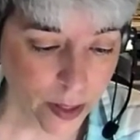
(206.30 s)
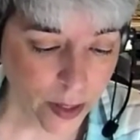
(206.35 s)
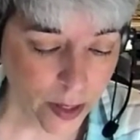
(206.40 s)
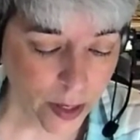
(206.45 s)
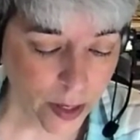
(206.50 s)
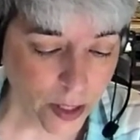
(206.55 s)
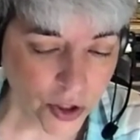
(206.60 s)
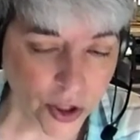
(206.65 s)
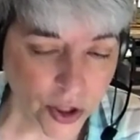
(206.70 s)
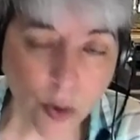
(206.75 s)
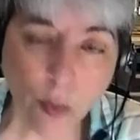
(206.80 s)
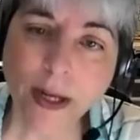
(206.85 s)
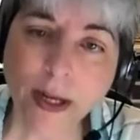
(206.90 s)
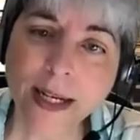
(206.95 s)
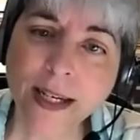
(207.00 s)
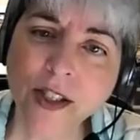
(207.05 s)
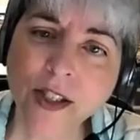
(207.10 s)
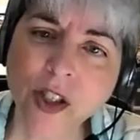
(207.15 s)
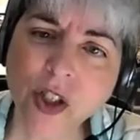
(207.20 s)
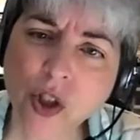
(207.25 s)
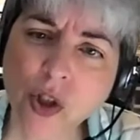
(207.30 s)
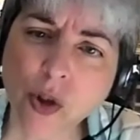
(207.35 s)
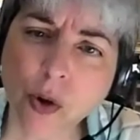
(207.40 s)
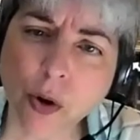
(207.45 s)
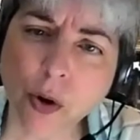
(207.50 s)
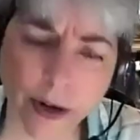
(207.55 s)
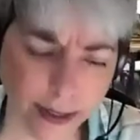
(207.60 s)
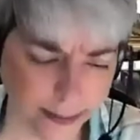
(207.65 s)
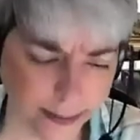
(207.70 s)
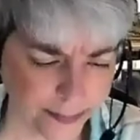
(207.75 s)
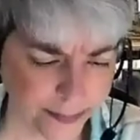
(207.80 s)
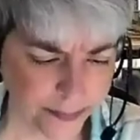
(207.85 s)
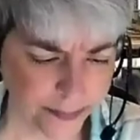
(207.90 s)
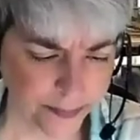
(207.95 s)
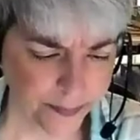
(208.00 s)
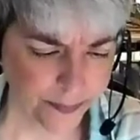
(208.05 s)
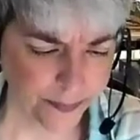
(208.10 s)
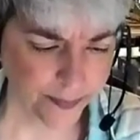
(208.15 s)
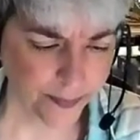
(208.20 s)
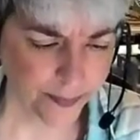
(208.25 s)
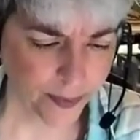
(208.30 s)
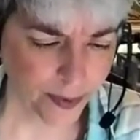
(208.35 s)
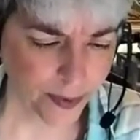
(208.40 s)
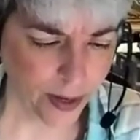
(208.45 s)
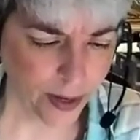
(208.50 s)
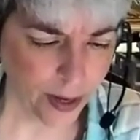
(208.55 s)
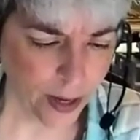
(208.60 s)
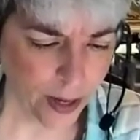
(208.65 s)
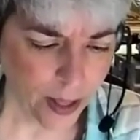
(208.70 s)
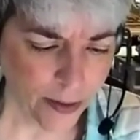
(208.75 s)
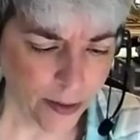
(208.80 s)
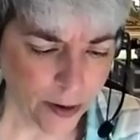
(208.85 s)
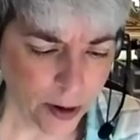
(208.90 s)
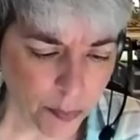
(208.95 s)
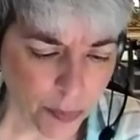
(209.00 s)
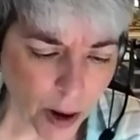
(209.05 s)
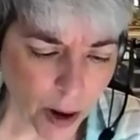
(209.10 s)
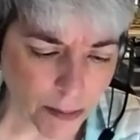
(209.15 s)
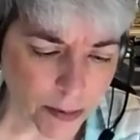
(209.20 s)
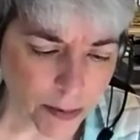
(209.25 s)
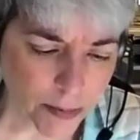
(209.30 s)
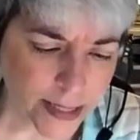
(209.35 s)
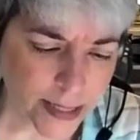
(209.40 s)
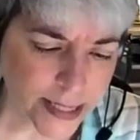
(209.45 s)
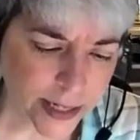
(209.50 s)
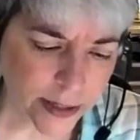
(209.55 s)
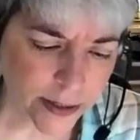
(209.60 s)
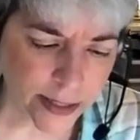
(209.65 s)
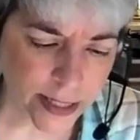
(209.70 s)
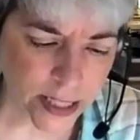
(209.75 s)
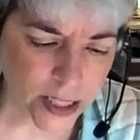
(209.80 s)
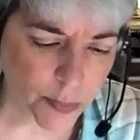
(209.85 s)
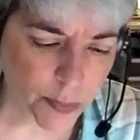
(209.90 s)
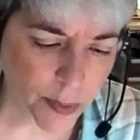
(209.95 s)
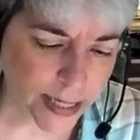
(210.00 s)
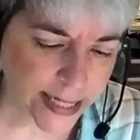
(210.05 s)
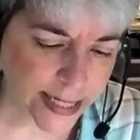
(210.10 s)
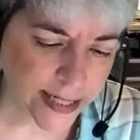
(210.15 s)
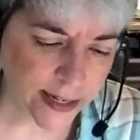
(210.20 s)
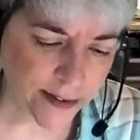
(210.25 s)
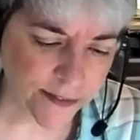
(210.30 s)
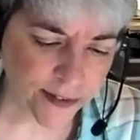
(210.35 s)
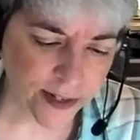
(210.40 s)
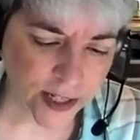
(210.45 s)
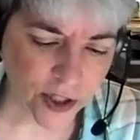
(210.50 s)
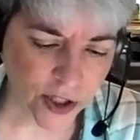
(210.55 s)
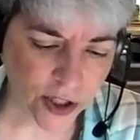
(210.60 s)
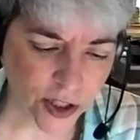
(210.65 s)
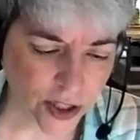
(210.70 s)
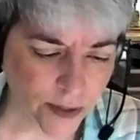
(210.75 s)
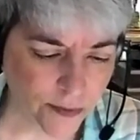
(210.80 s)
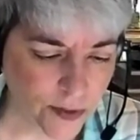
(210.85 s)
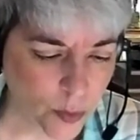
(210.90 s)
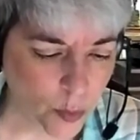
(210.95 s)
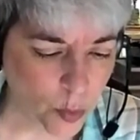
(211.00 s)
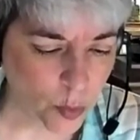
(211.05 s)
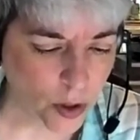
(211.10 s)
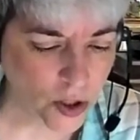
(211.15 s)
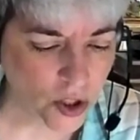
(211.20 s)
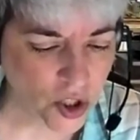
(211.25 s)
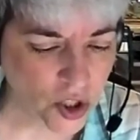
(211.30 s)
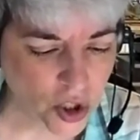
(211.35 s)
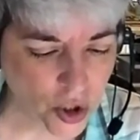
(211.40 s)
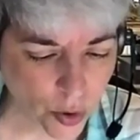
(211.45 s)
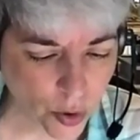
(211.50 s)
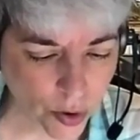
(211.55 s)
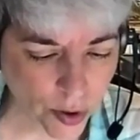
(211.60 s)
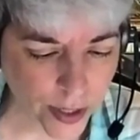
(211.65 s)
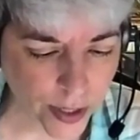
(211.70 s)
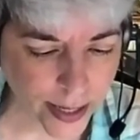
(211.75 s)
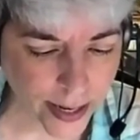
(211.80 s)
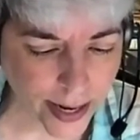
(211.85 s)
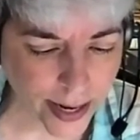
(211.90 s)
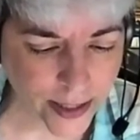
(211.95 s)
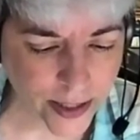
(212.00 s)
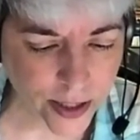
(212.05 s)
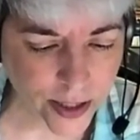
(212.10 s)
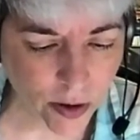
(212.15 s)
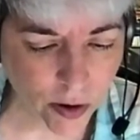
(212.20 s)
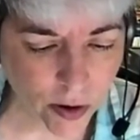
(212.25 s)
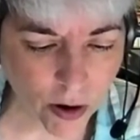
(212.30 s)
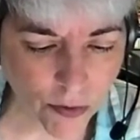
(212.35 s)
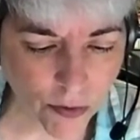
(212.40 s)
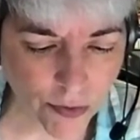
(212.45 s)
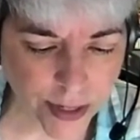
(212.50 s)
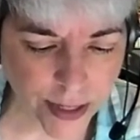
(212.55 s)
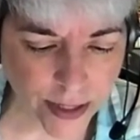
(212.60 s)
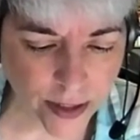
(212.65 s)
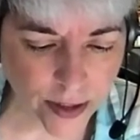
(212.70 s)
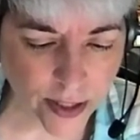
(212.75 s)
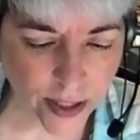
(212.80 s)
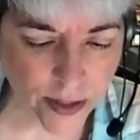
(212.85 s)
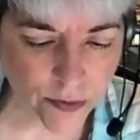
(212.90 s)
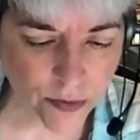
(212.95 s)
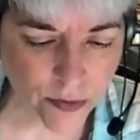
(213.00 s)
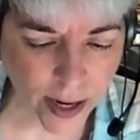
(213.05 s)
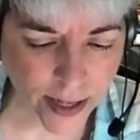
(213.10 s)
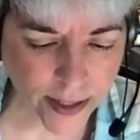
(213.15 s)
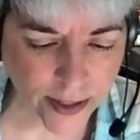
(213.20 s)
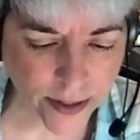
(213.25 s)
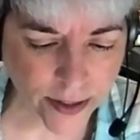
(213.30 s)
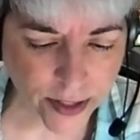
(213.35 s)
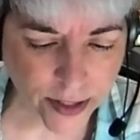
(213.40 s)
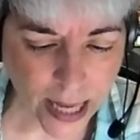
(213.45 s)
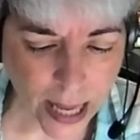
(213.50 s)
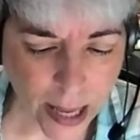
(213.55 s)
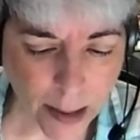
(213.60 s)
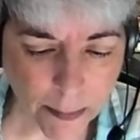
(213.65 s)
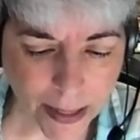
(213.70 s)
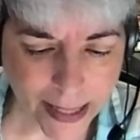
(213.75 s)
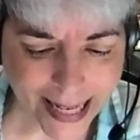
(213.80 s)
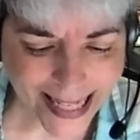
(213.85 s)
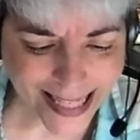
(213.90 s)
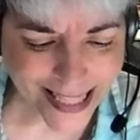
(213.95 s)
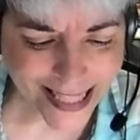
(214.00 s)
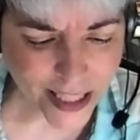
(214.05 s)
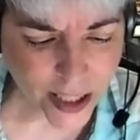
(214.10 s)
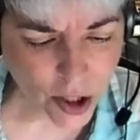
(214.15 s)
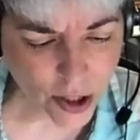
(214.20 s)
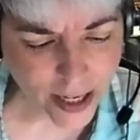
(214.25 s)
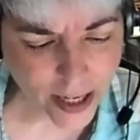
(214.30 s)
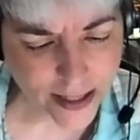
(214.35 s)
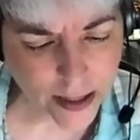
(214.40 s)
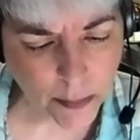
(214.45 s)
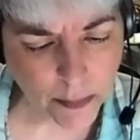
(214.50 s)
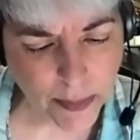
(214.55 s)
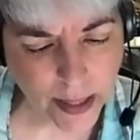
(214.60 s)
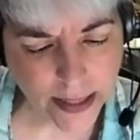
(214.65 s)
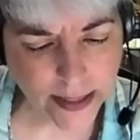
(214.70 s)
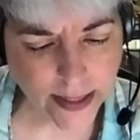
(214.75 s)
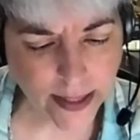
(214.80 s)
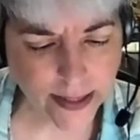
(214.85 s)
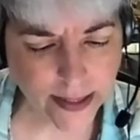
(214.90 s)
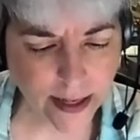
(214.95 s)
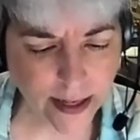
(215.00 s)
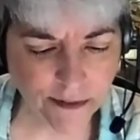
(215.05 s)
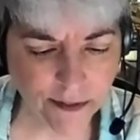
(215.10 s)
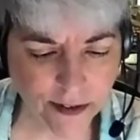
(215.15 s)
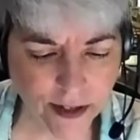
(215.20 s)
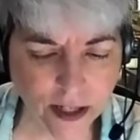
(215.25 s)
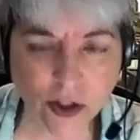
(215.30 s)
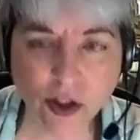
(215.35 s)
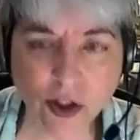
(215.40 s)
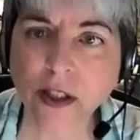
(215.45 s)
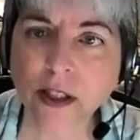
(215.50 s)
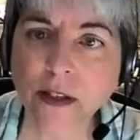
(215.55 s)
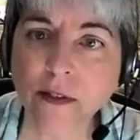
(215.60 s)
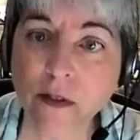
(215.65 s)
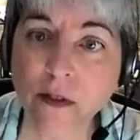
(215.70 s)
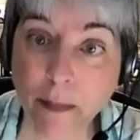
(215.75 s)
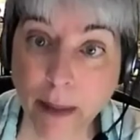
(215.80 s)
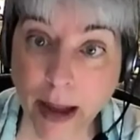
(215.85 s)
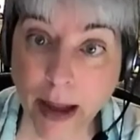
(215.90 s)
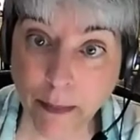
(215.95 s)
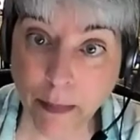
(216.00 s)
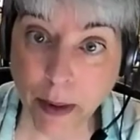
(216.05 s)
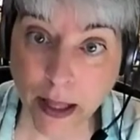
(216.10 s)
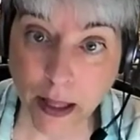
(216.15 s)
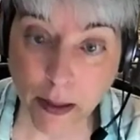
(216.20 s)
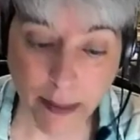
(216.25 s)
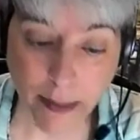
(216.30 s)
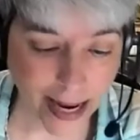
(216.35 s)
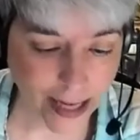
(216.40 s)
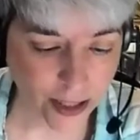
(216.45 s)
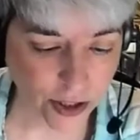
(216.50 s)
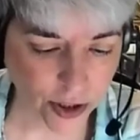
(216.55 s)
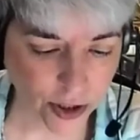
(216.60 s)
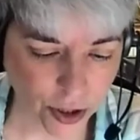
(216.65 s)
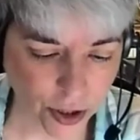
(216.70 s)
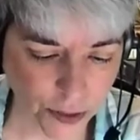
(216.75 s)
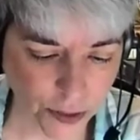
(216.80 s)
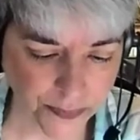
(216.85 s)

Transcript: So what is a story? There are probably nearly as many definitions of the word story as there are readers and writers, but let's look at the basic definitions of the by the masters.